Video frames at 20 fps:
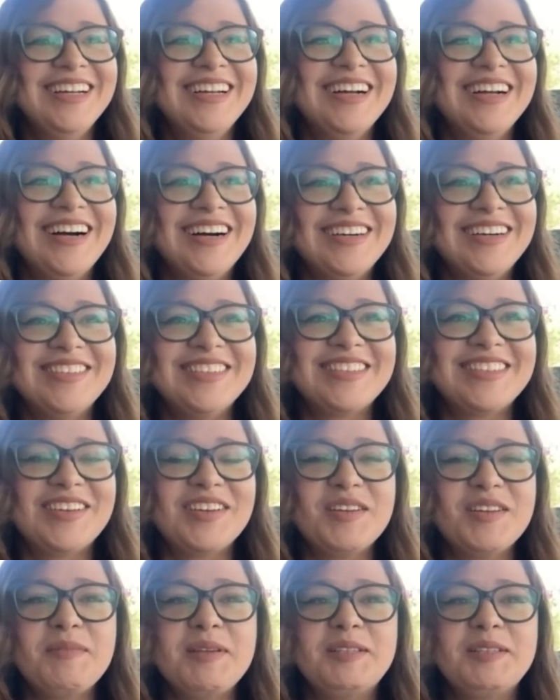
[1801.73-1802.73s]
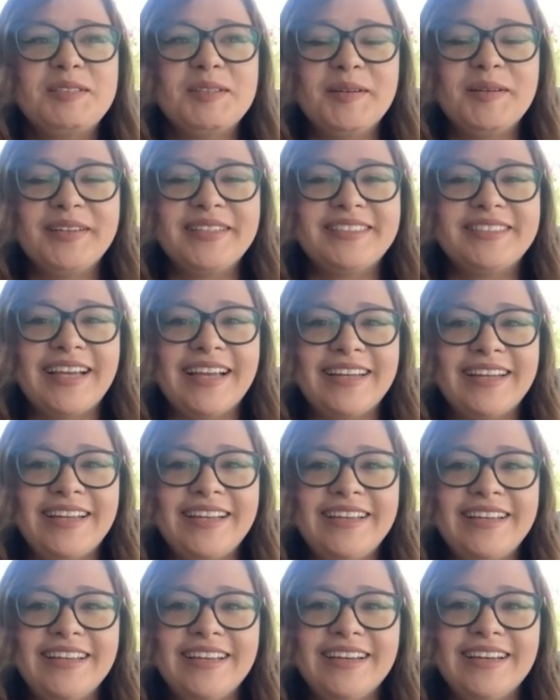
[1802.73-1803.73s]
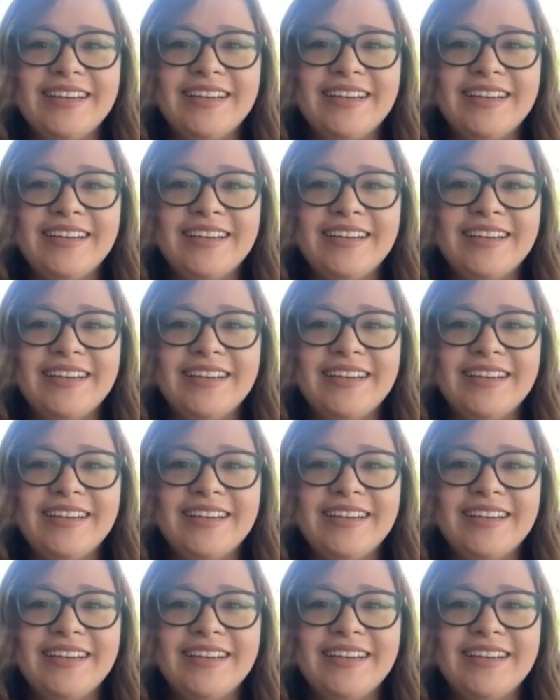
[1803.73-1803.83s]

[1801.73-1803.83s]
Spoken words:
Oh, it's going to be so exciting.